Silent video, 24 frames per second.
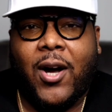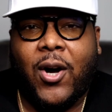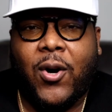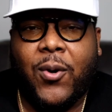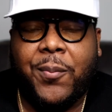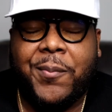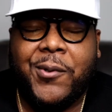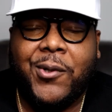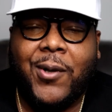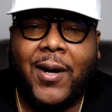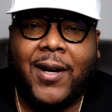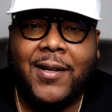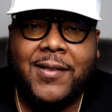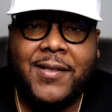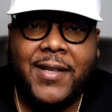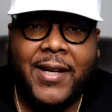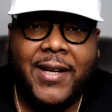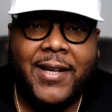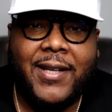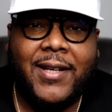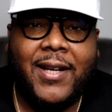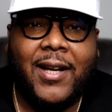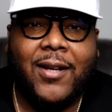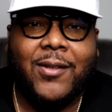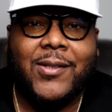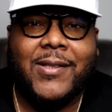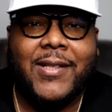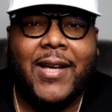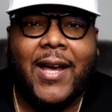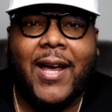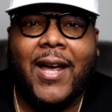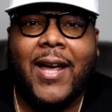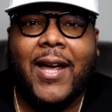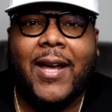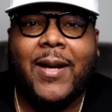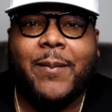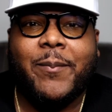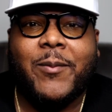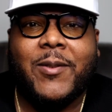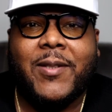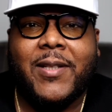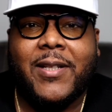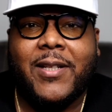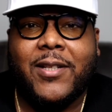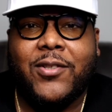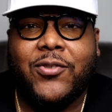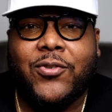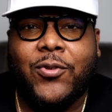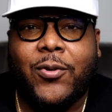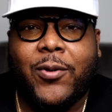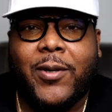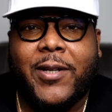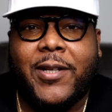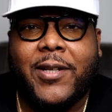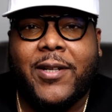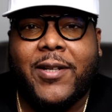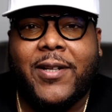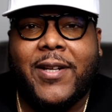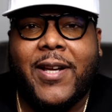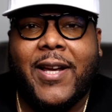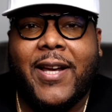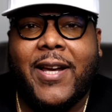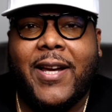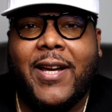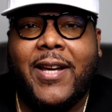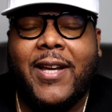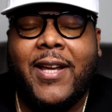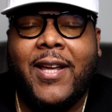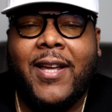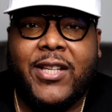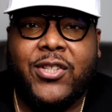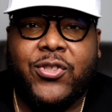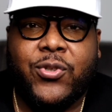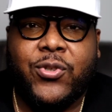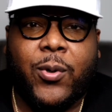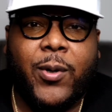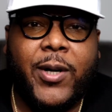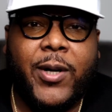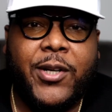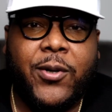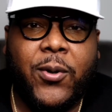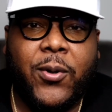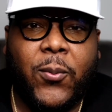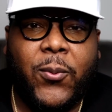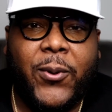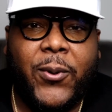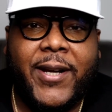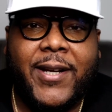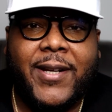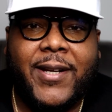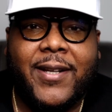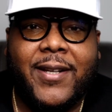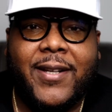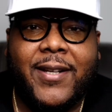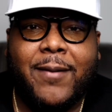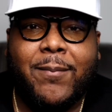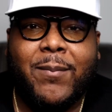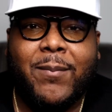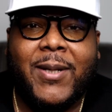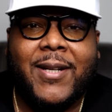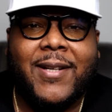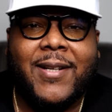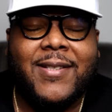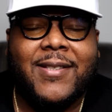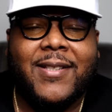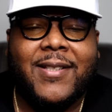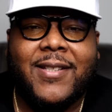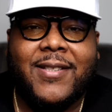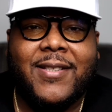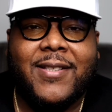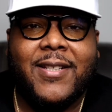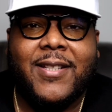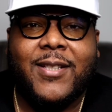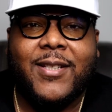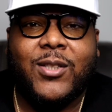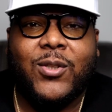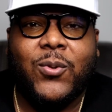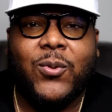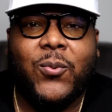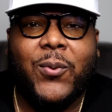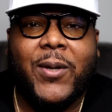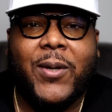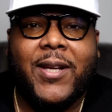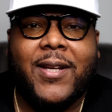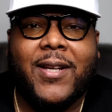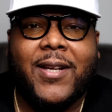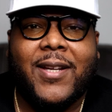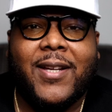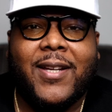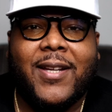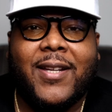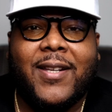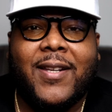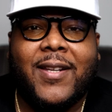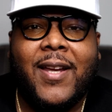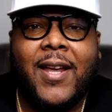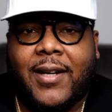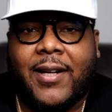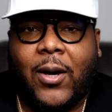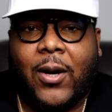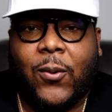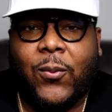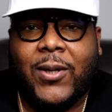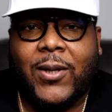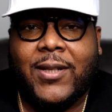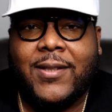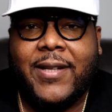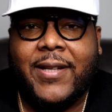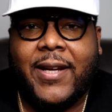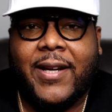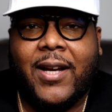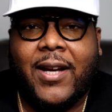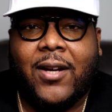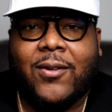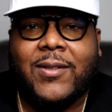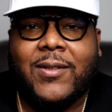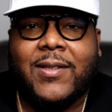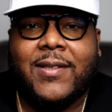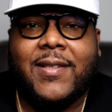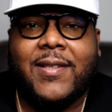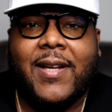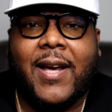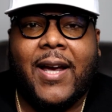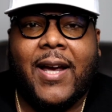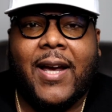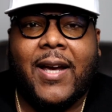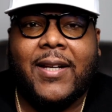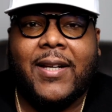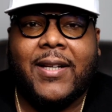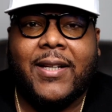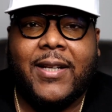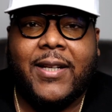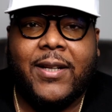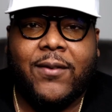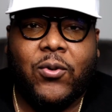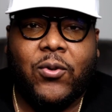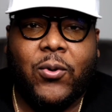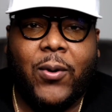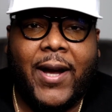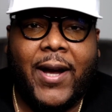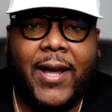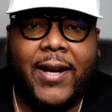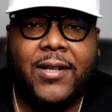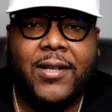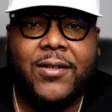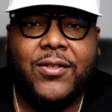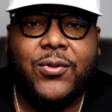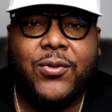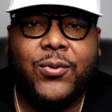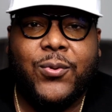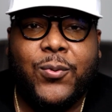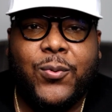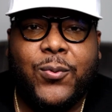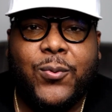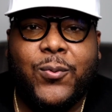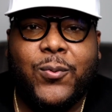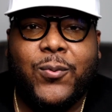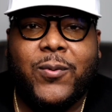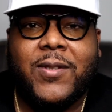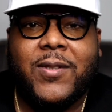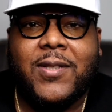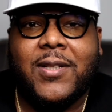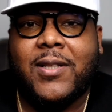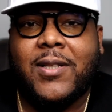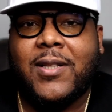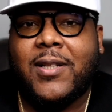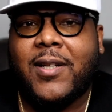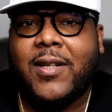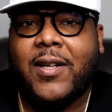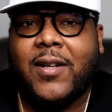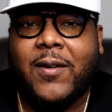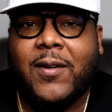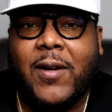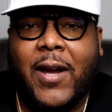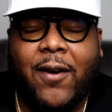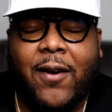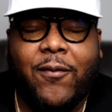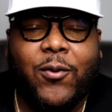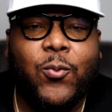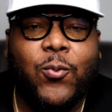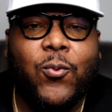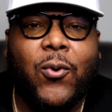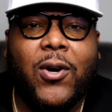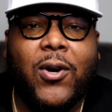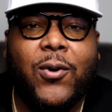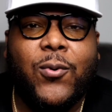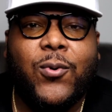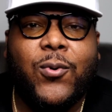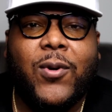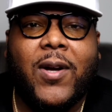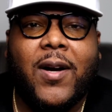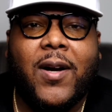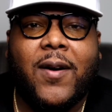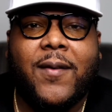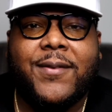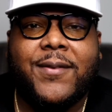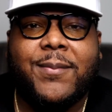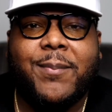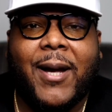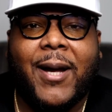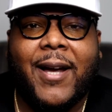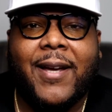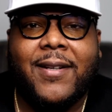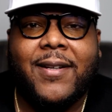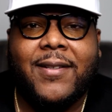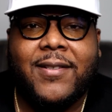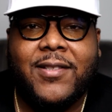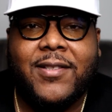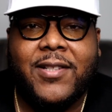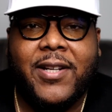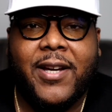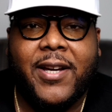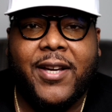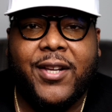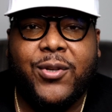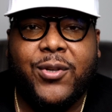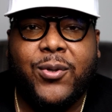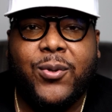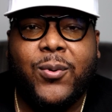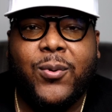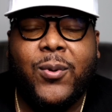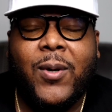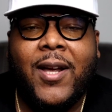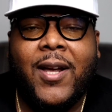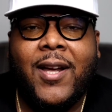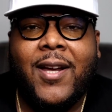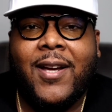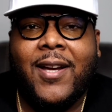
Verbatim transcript: I hope you are taking out time to enjoy your day, enjoy your weekend, because this is the weekend. And I want to take out the time to give gratitude to everyone who comes by this channel,